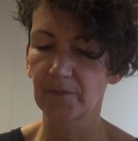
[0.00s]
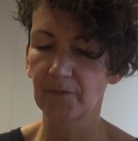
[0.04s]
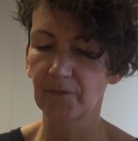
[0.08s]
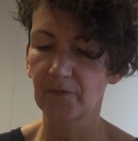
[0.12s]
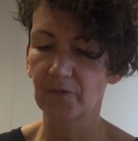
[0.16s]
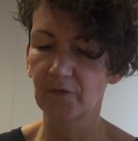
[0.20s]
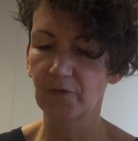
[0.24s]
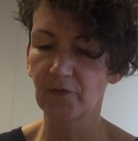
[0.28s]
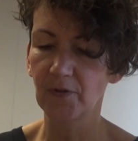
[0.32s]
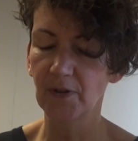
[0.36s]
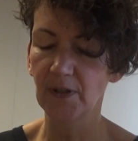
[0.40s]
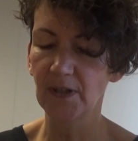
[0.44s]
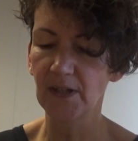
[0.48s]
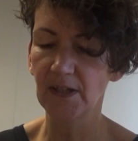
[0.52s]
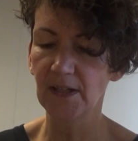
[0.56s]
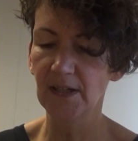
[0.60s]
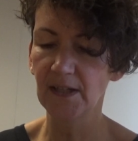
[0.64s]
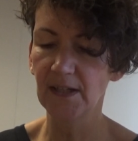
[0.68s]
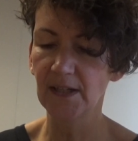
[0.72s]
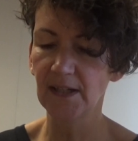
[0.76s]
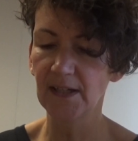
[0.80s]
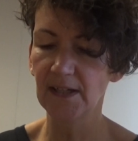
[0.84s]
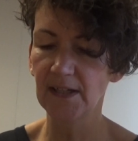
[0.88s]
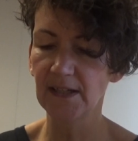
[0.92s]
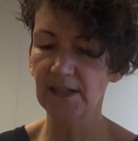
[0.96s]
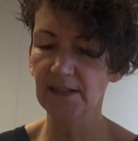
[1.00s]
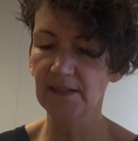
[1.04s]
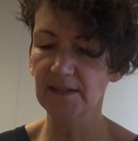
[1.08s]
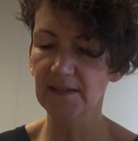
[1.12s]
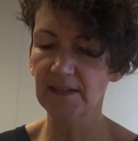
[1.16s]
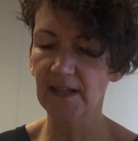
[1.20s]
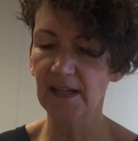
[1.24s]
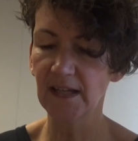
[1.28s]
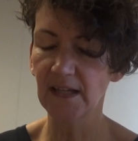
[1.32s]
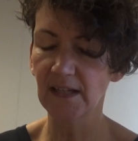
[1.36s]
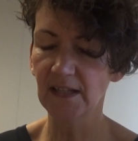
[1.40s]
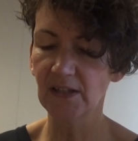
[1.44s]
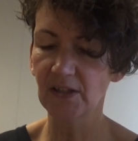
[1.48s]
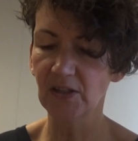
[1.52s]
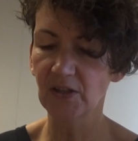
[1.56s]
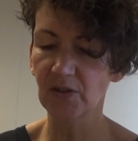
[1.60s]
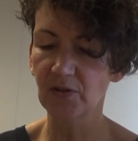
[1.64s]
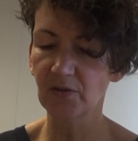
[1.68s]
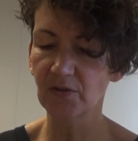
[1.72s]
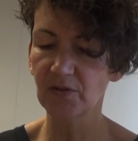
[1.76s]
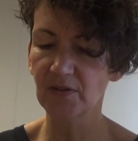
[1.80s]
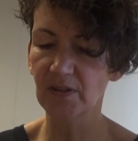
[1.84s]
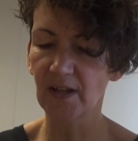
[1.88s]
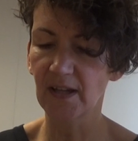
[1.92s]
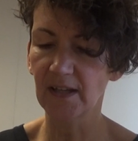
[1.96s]
And really take
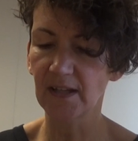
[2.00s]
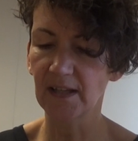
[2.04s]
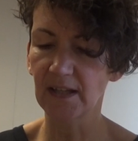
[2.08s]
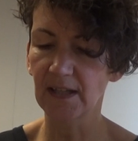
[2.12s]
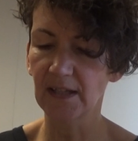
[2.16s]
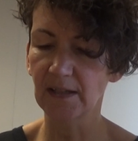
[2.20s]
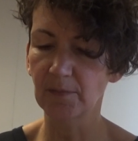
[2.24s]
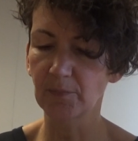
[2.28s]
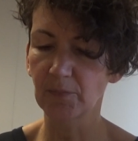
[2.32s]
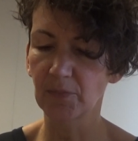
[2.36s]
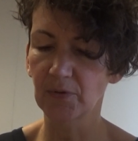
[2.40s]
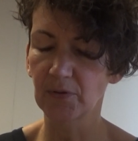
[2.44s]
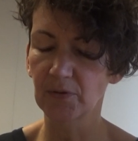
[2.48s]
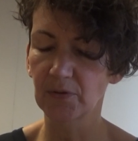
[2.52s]
your time